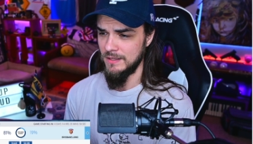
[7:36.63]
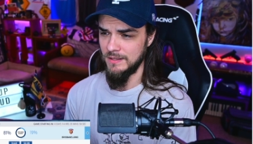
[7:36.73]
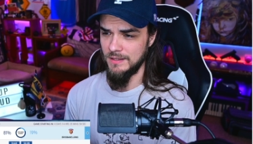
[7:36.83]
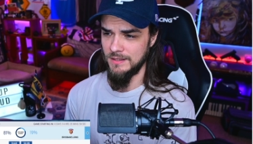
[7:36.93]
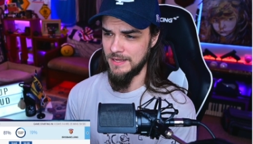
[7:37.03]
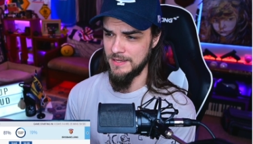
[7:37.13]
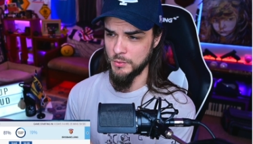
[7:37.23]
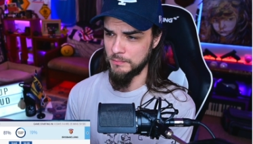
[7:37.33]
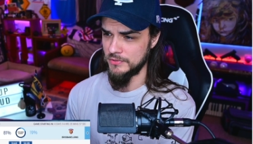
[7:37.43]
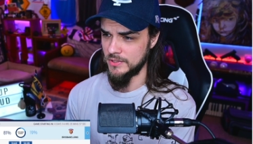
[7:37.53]
Uh,
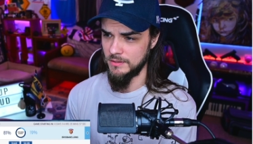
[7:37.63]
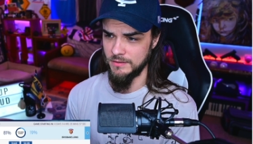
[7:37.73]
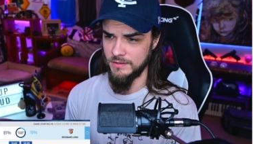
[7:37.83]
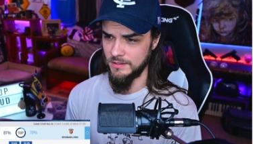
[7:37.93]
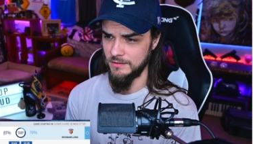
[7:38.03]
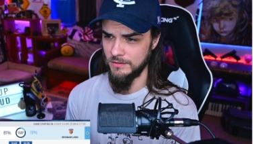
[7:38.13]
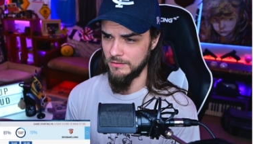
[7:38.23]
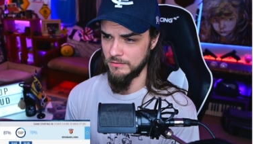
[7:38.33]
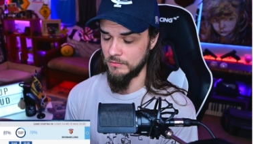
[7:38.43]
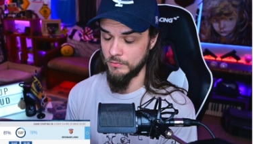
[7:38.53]
eighty-one percent think, you know,
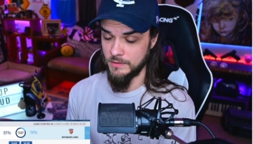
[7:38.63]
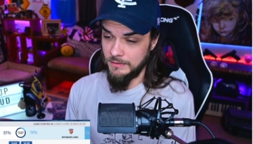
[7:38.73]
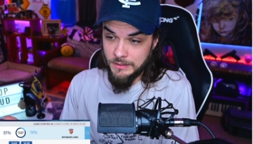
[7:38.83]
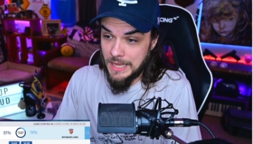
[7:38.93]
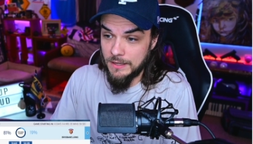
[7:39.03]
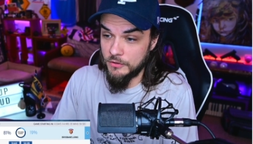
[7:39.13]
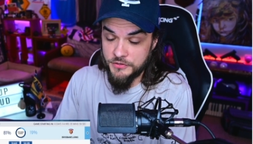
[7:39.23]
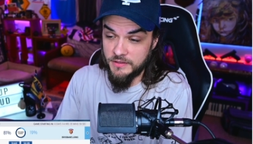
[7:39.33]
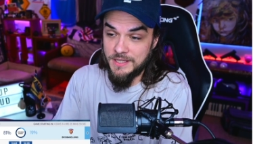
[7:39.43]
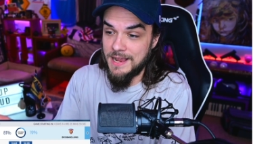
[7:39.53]
or whatever, the or
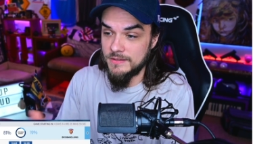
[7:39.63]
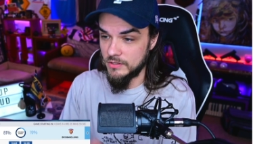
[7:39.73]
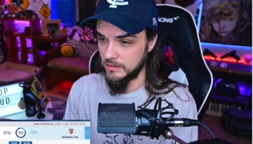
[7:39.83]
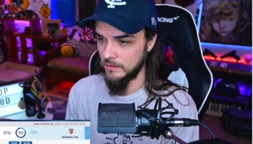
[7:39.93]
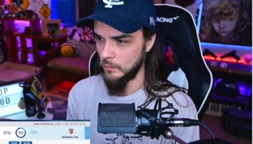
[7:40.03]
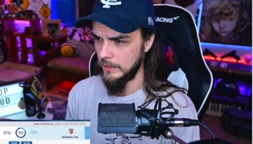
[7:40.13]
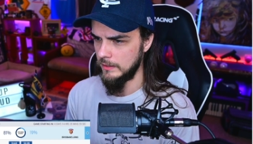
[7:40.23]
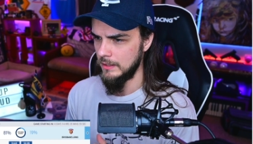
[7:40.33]
think the Cats are going to win.